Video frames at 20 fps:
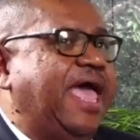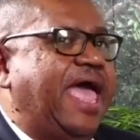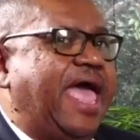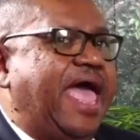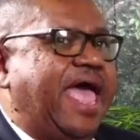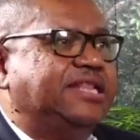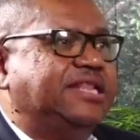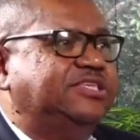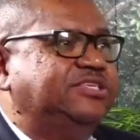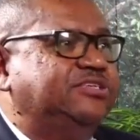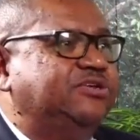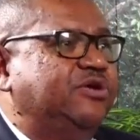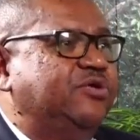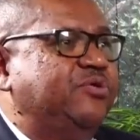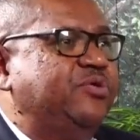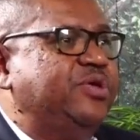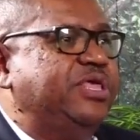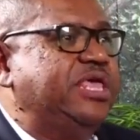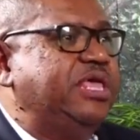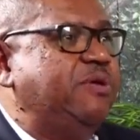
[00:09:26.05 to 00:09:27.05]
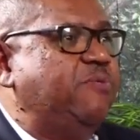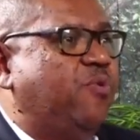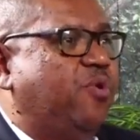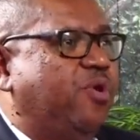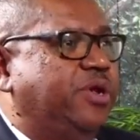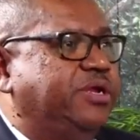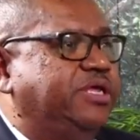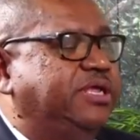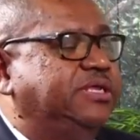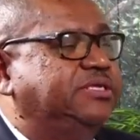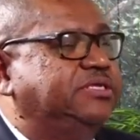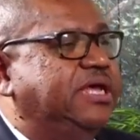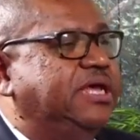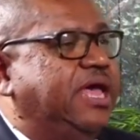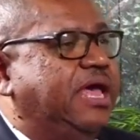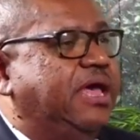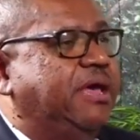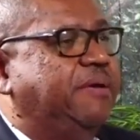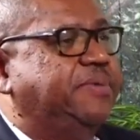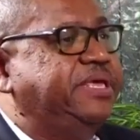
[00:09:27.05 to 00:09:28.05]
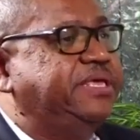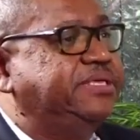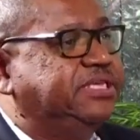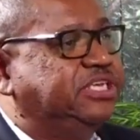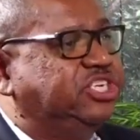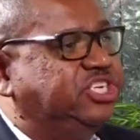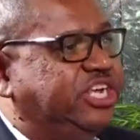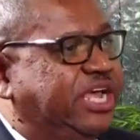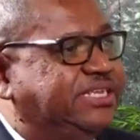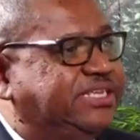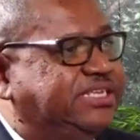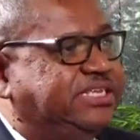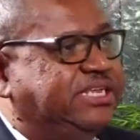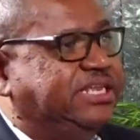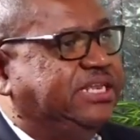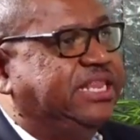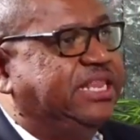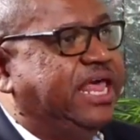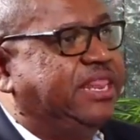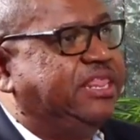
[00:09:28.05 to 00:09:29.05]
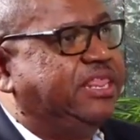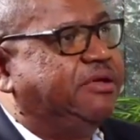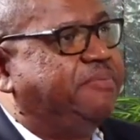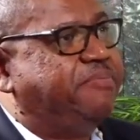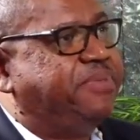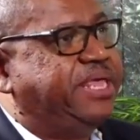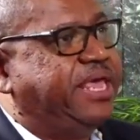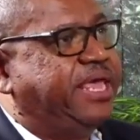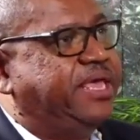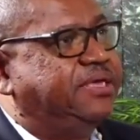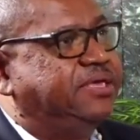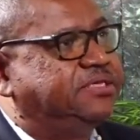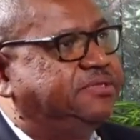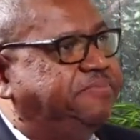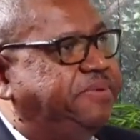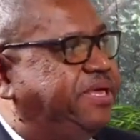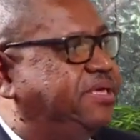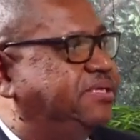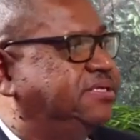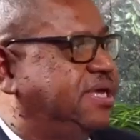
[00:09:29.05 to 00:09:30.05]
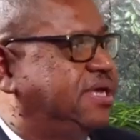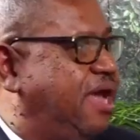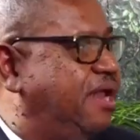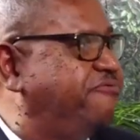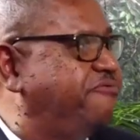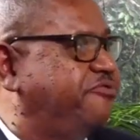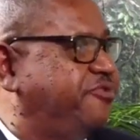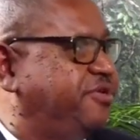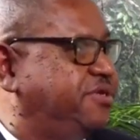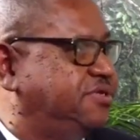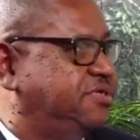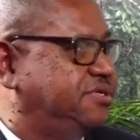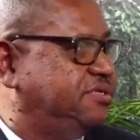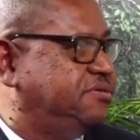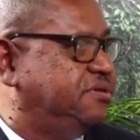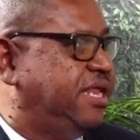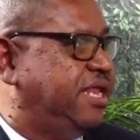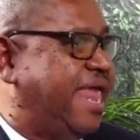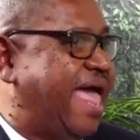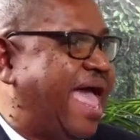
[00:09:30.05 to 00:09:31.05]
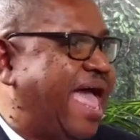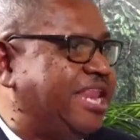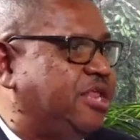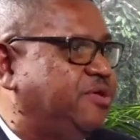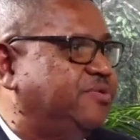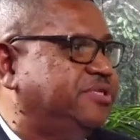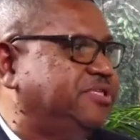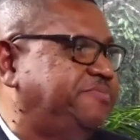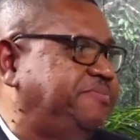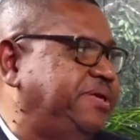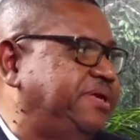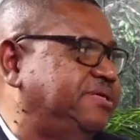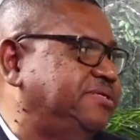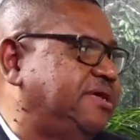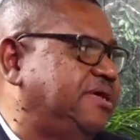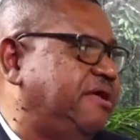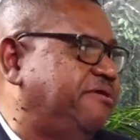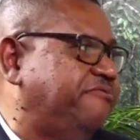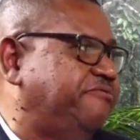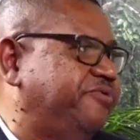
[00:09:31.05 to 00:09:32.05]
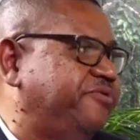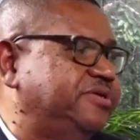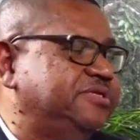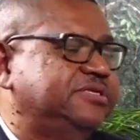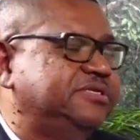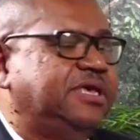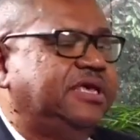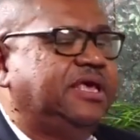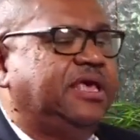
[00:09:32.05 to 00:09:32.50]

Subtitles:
And so he suggested that there be a speakers conference, an annual speakers conference.